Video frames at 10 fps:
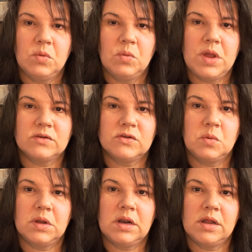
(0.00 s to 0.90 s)
We also
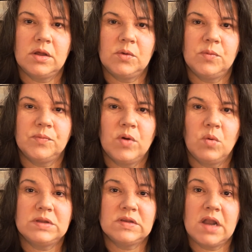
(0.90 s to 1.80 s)
want to know
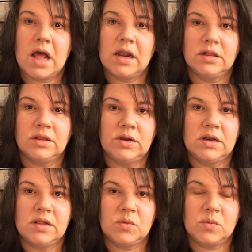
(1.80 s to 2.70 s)
what's not
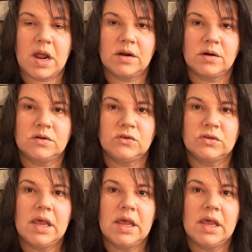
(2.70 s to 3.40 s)
included in the records